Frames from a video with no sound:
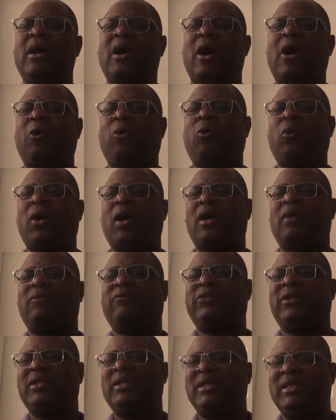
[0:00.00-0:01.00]

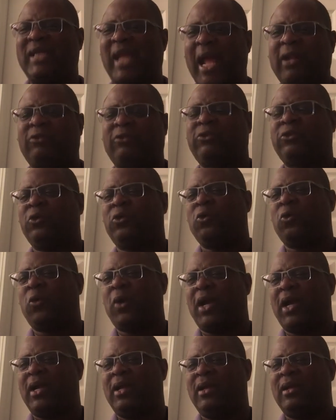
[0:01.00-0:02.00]
of the natural
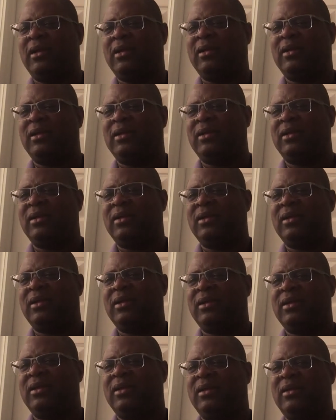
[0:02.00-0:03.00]
way
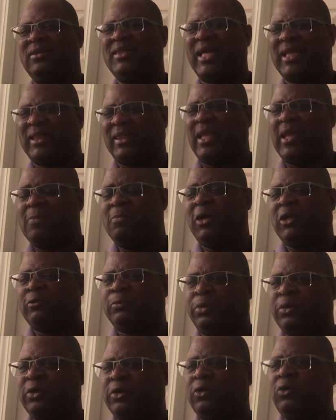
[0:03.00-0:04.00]
that they must
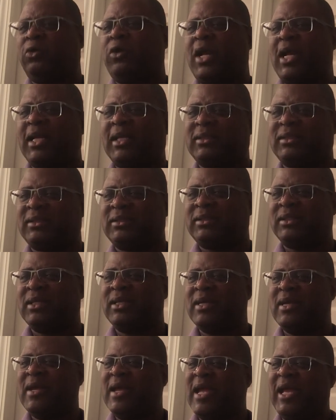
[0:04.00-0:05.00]
progress
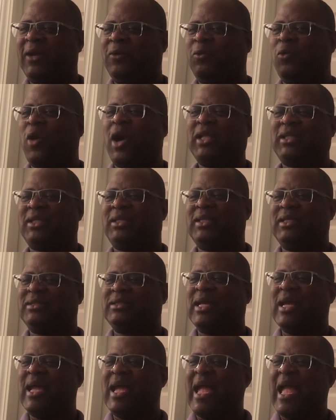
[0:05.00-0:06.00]
and watch
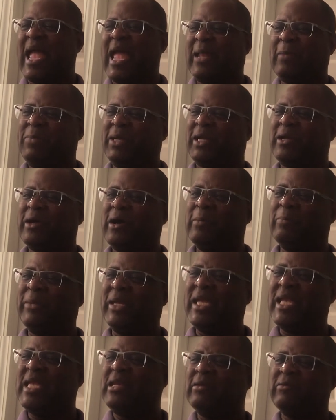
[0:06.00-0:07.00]
this and
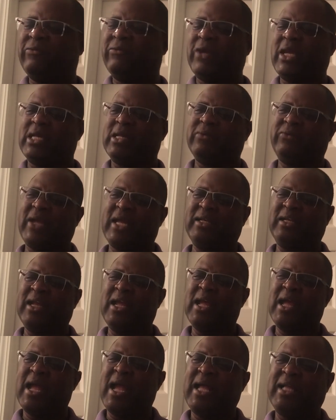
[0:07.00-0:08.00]
become innovative
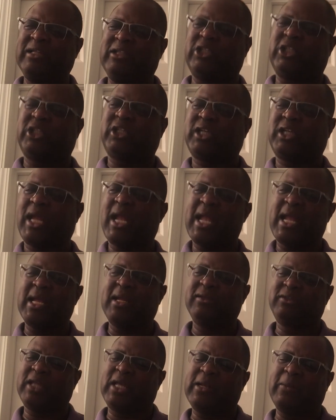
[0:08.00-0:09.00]
and
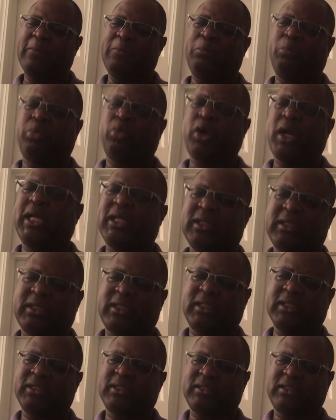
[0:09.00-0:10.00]
change and break
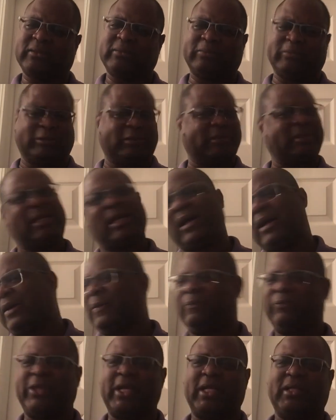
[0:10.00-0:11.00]
systems.
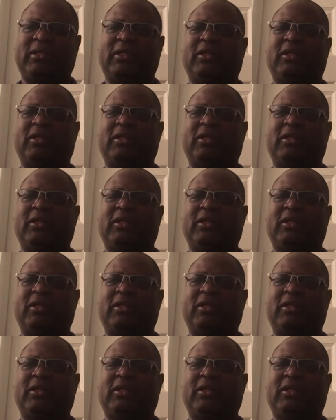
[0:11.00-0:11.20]
How that